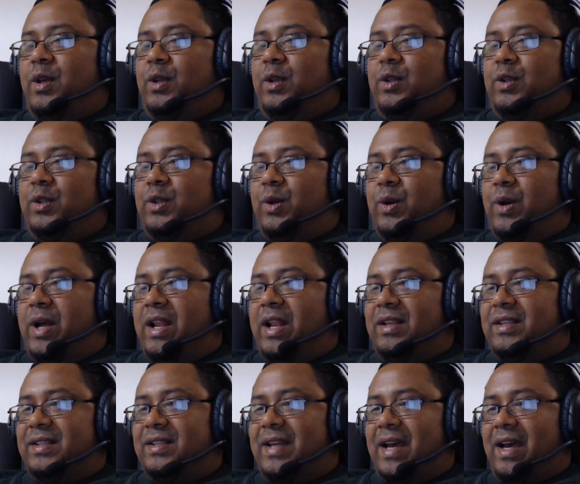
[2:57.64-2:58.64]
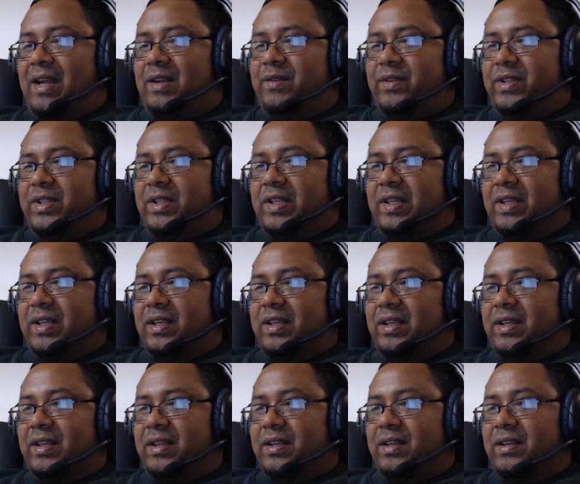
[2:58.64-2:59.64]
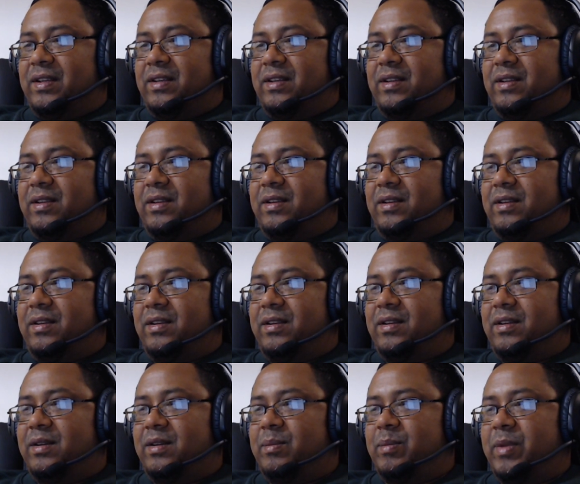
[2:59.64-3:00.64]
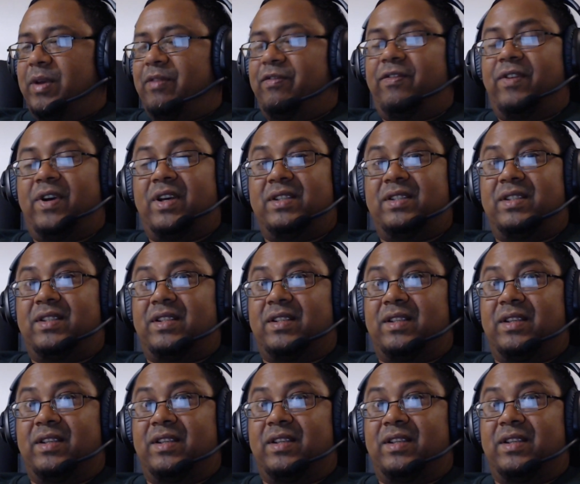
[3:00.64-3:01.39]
So I'll start with my first.